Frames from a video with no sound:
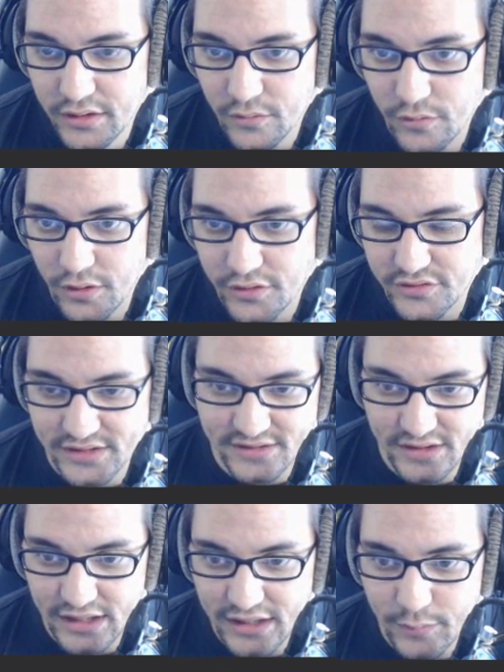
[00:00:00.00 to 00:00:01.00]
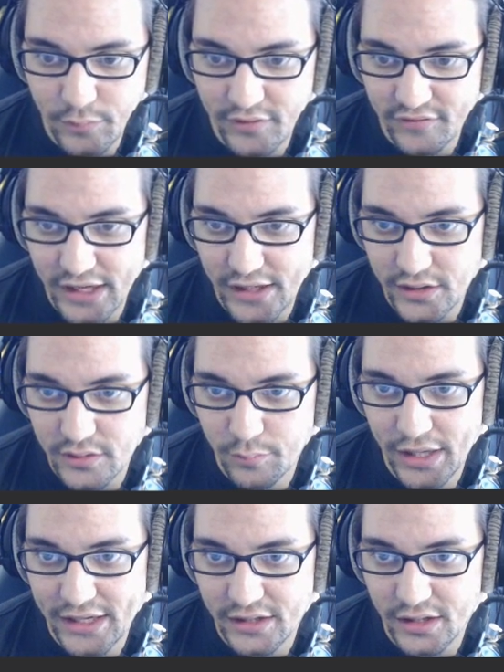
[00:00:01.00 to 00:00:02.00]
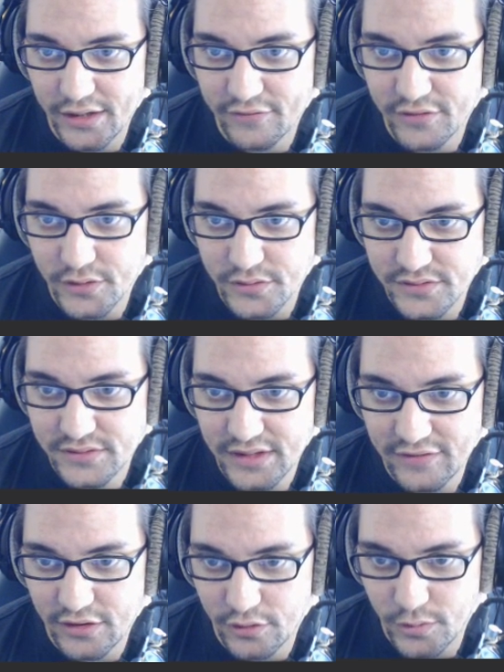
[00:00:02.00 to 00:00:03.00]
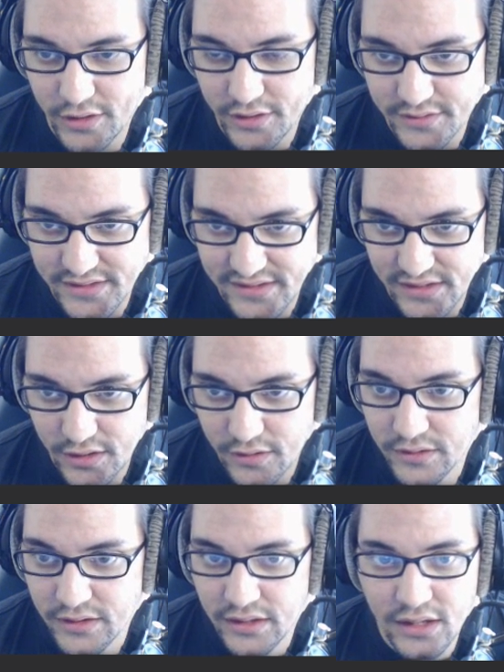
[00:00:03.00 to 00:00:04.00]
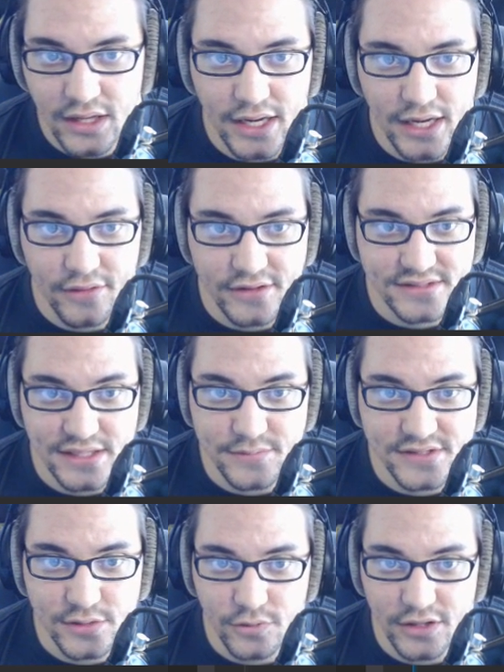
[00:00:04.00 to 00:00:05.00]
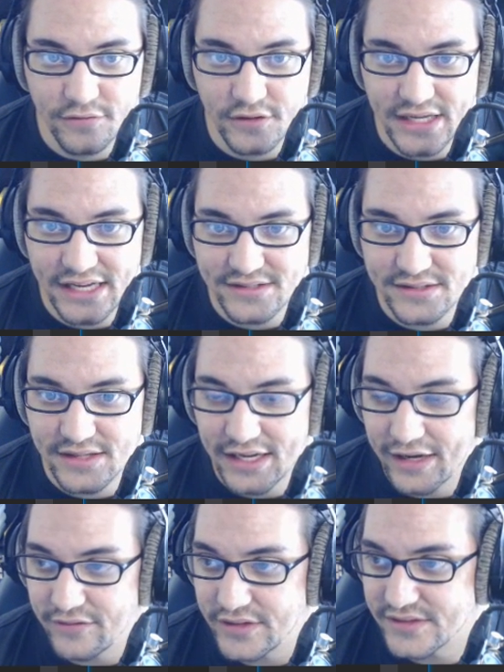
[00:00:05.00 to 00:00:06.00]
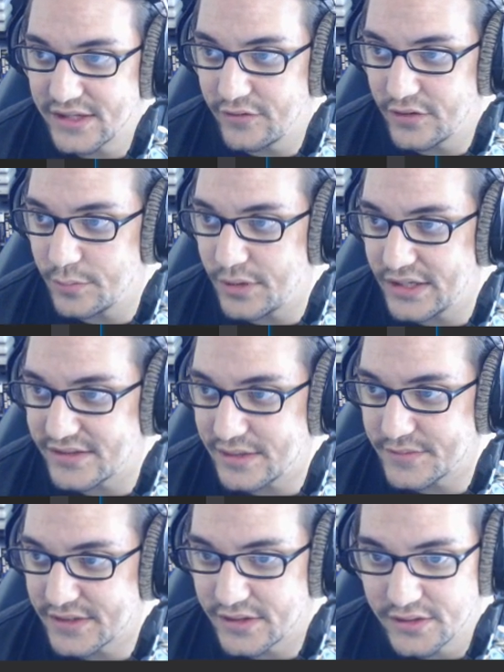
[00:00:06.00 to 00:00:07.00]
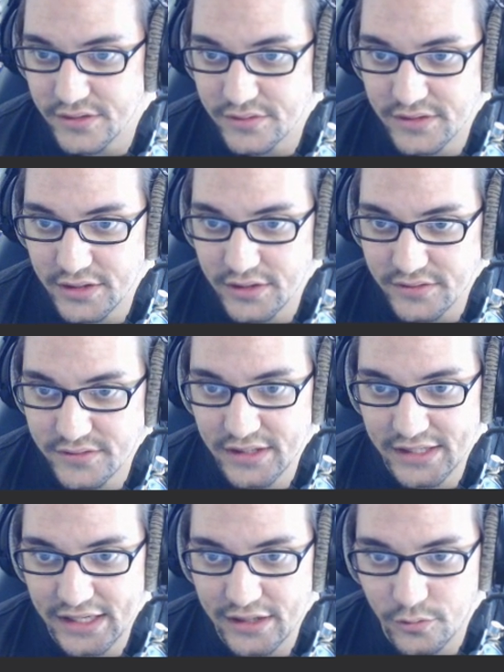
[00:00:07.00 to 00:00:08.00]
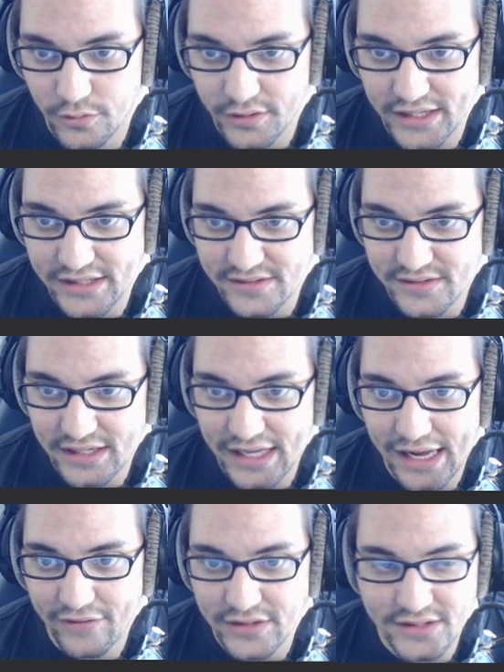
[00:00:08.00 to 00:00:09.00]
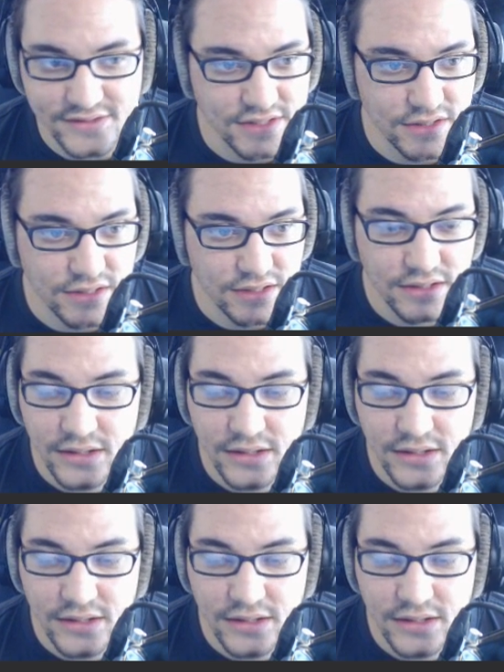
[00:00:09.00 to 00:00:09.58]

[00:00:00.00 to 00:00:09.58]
or just the input value, depending on if either one of those is 0. This seems to work for cases that I've discovered, but it seems that there's again corner cases that I haven't considered.